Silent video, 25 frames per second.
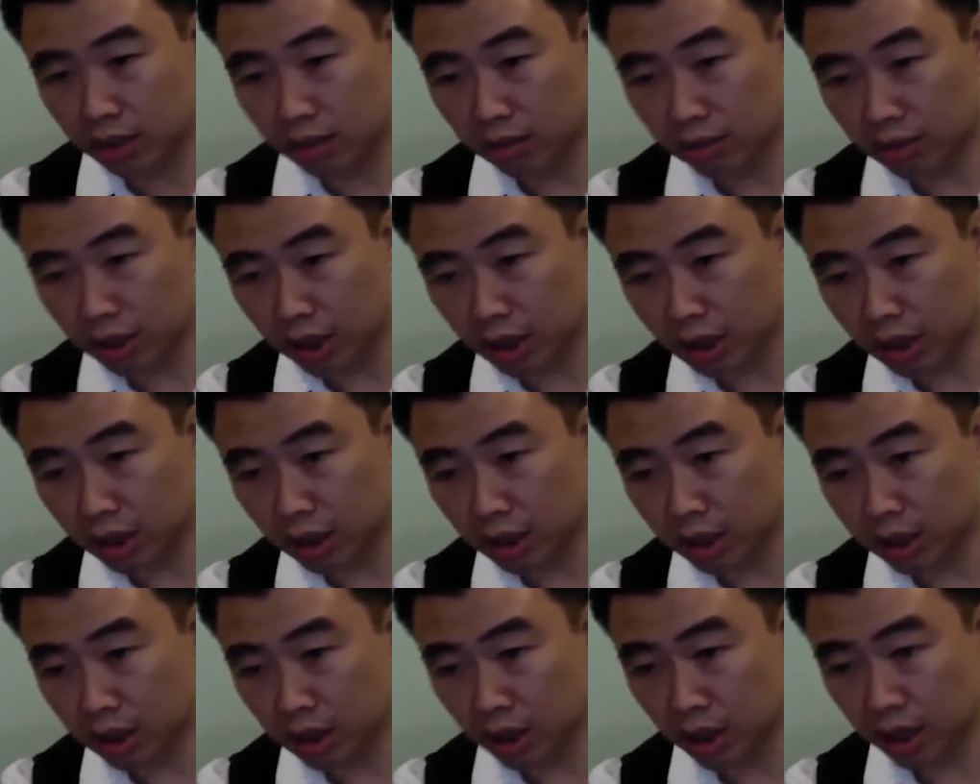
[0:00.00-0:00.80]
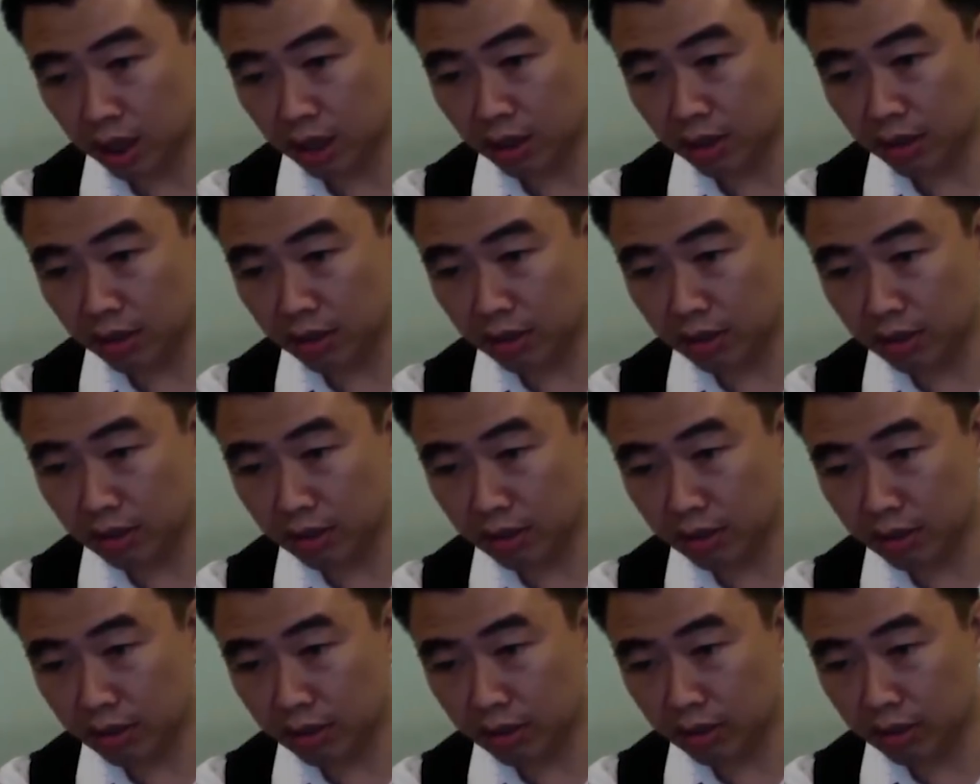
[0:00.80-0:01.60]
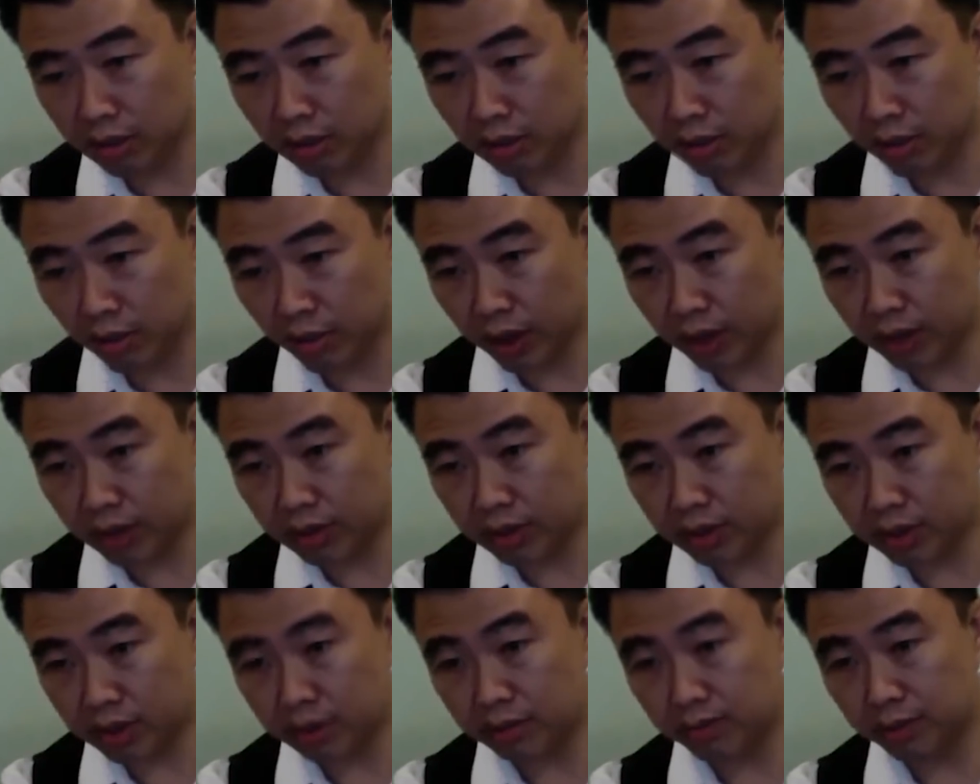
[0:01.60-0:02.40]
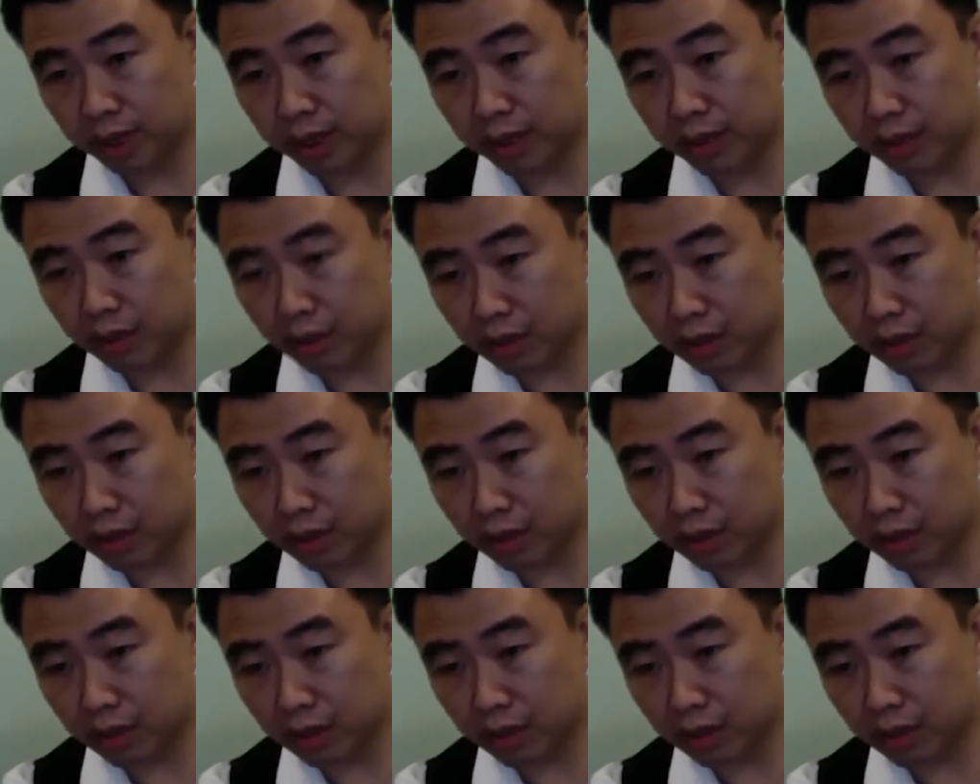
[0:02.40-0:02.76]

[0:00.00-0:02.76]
Okay, and Red Ziman